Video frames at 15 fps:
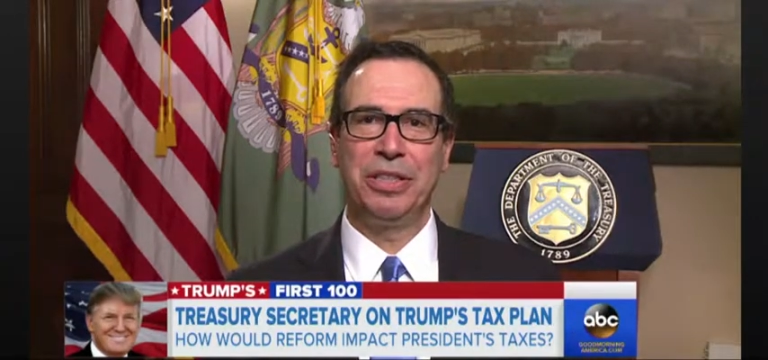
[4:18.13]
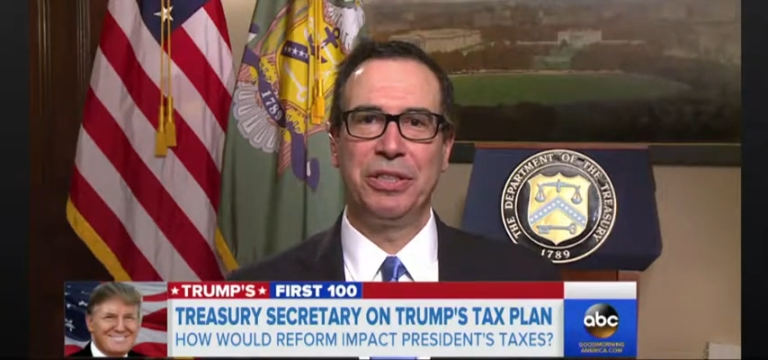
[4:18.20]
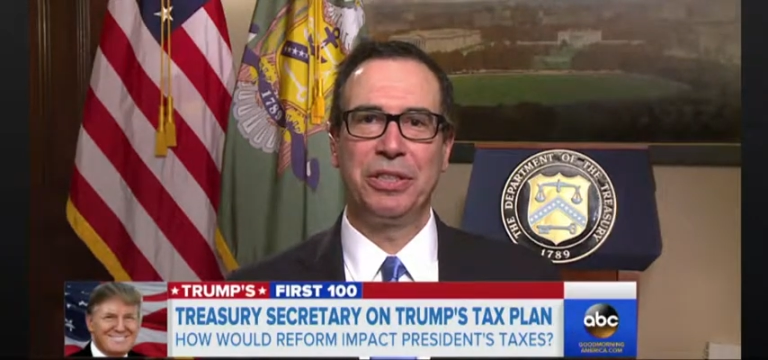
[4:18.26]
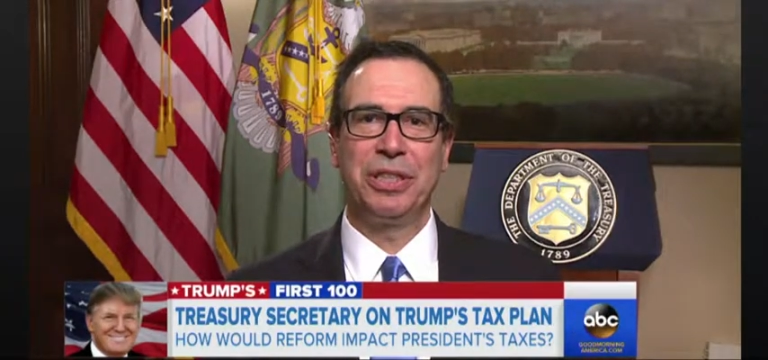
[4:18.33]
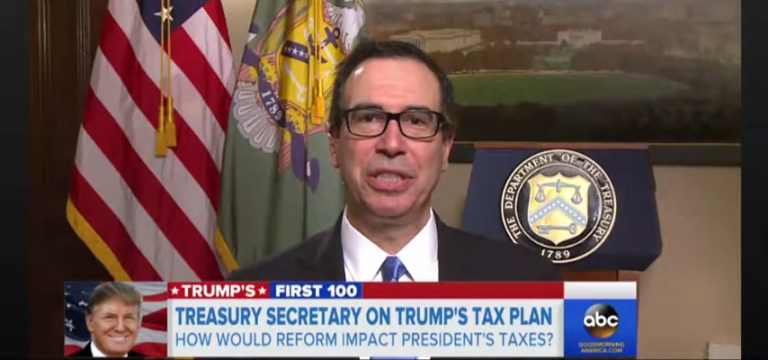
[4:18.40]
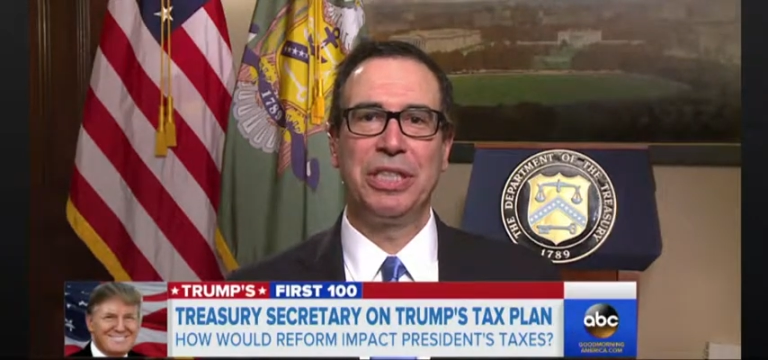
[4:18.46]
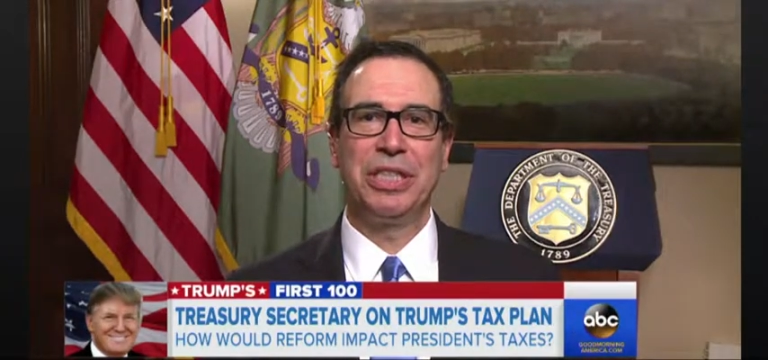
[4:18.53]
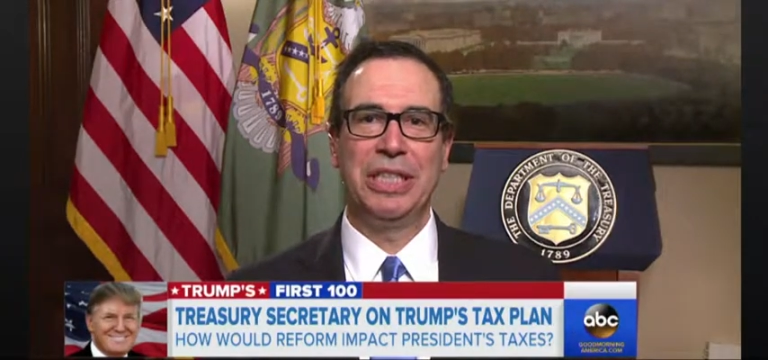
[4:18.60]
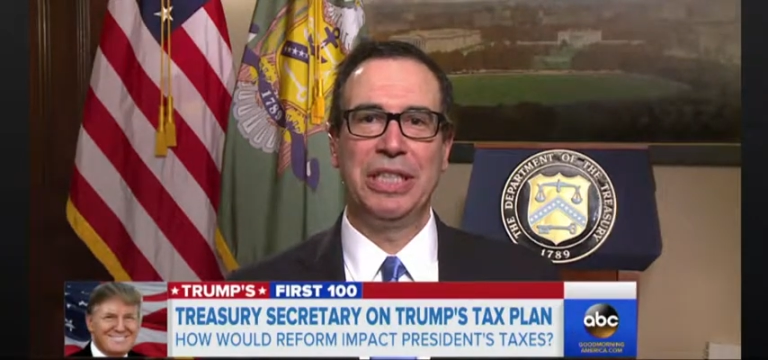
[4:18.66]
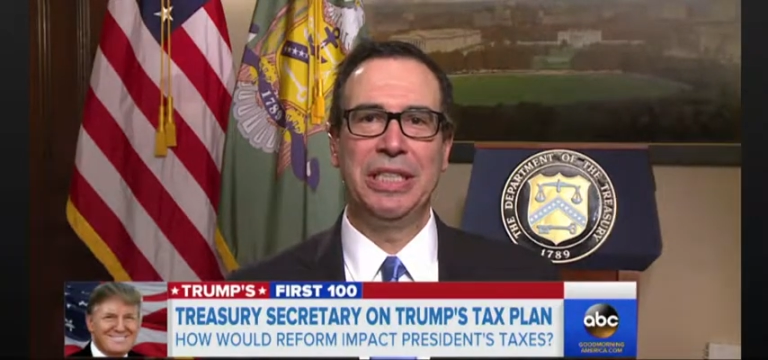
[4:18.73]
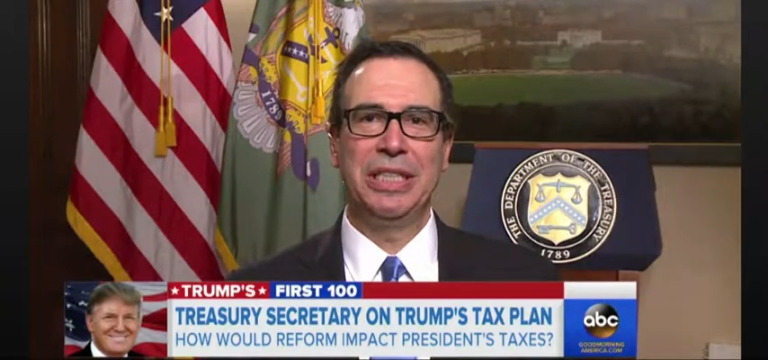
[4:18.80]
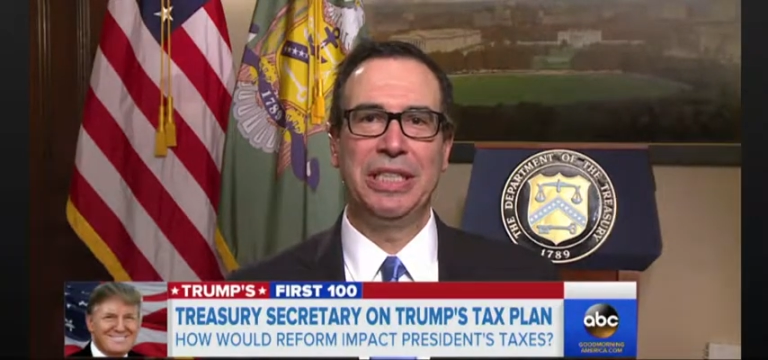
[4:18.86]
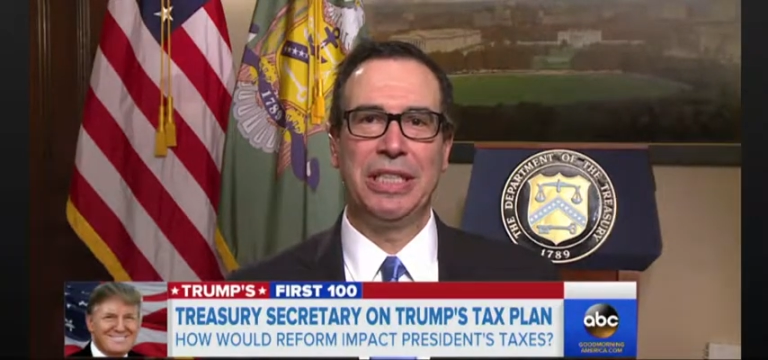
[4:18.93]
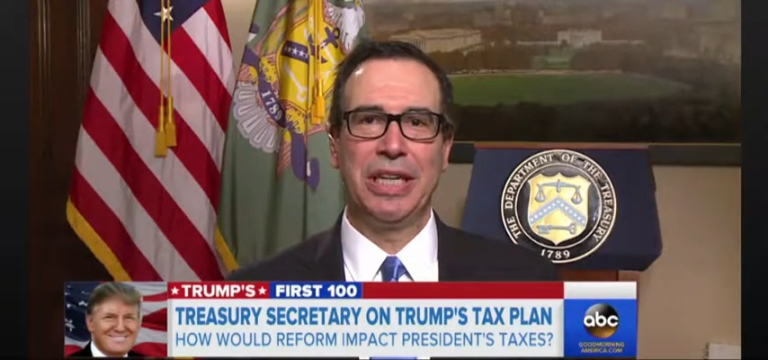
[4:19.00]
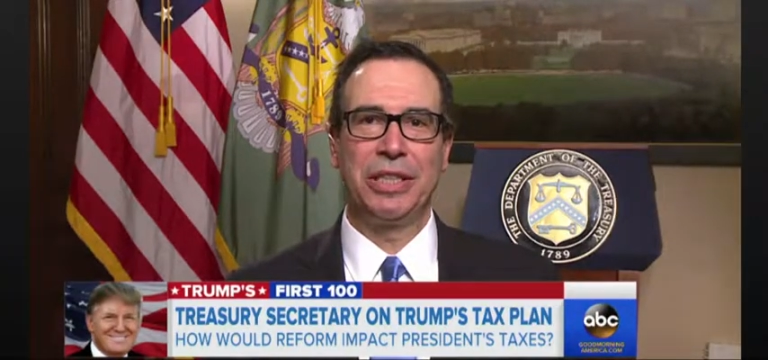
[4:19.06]
interest in
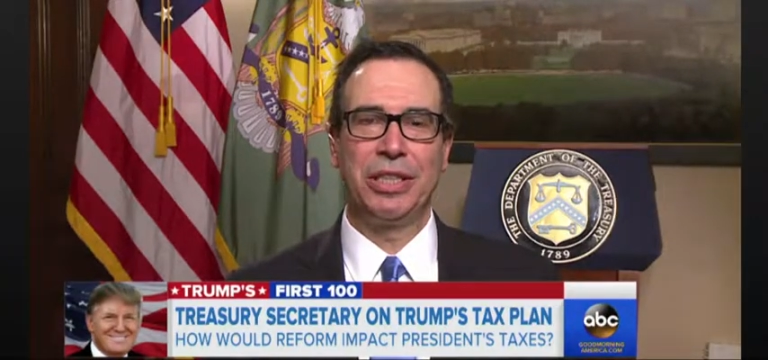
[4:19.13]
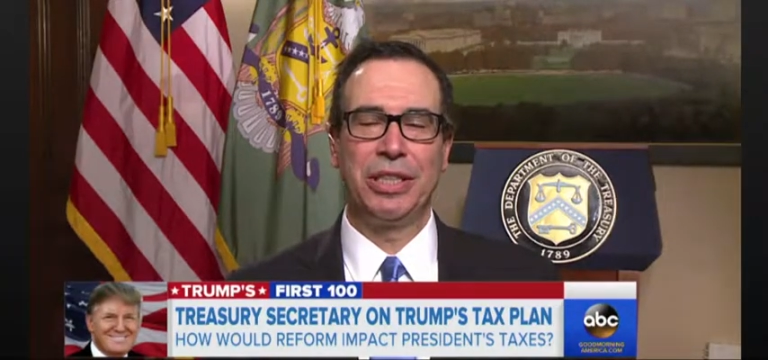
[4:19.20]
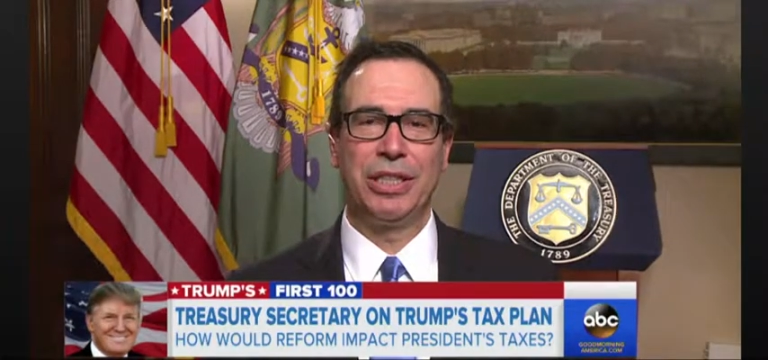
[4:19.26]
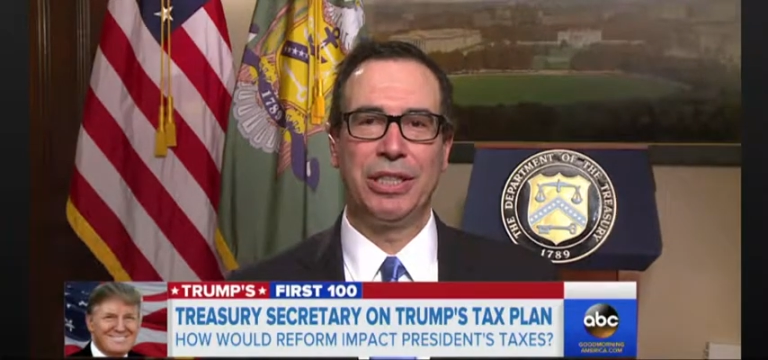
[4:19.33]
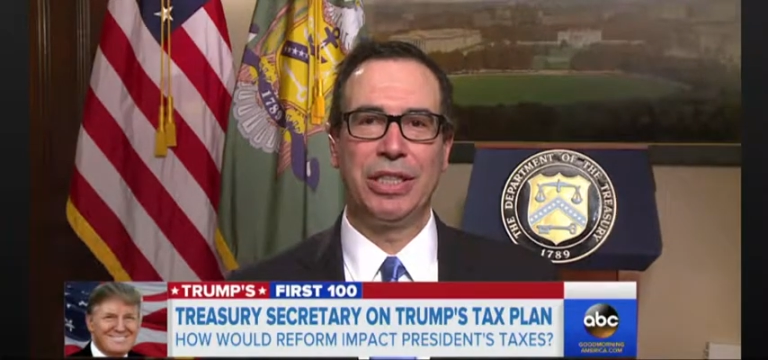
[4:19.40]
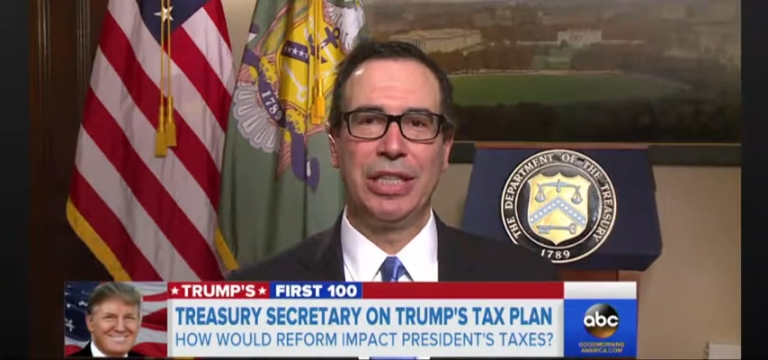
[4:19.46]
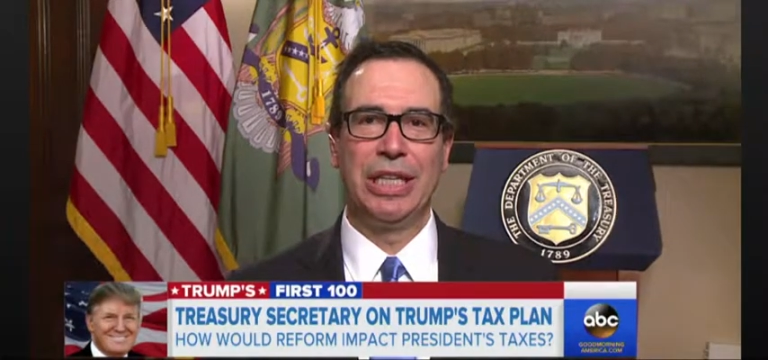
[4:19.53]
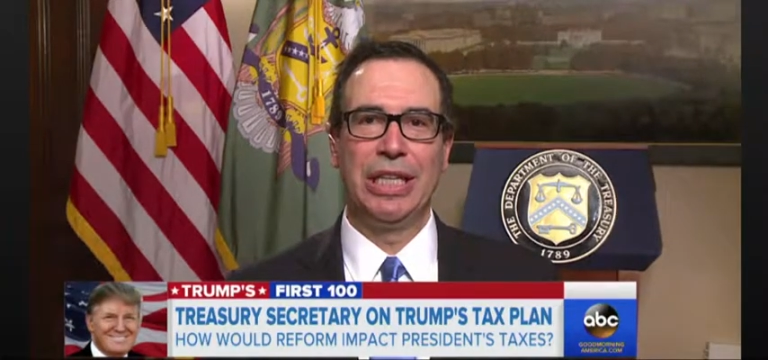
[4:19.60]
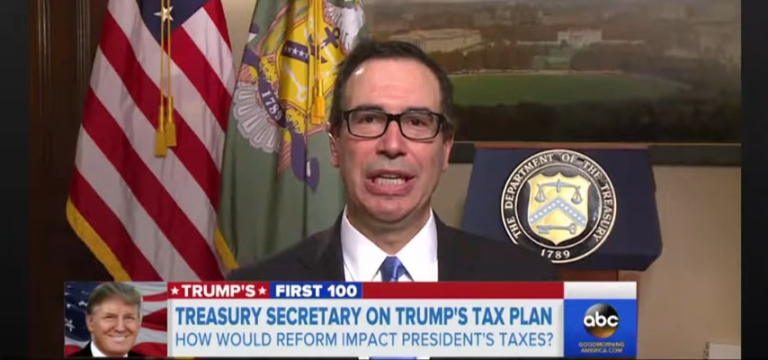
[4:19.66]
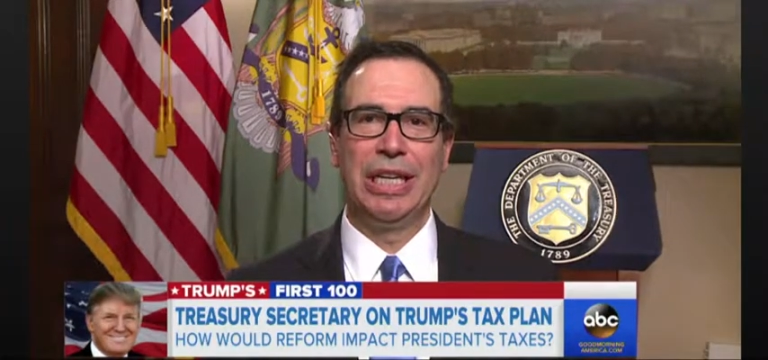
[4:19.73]
deductions,